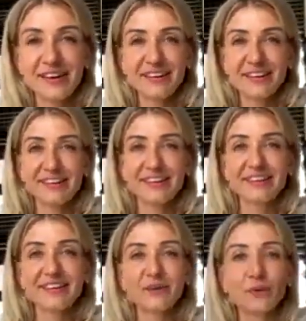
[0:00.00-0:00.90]
Okay,
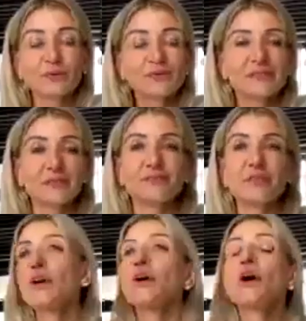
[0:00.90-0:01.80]
awesome.
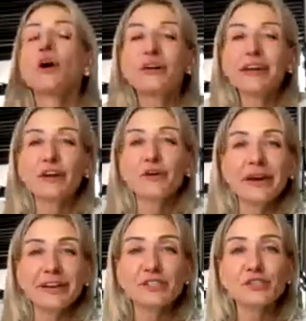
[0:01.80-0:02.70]
Okay, great.